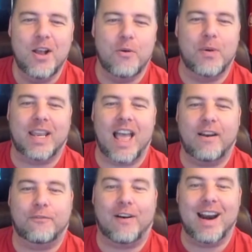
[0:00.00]
We can add
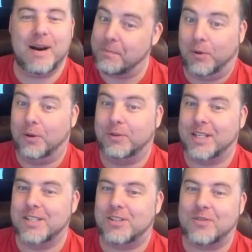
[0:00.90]
fire, Bolt
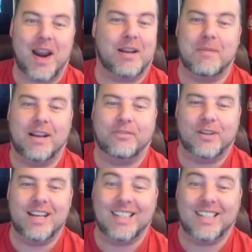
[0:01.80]
and Strike, my friend.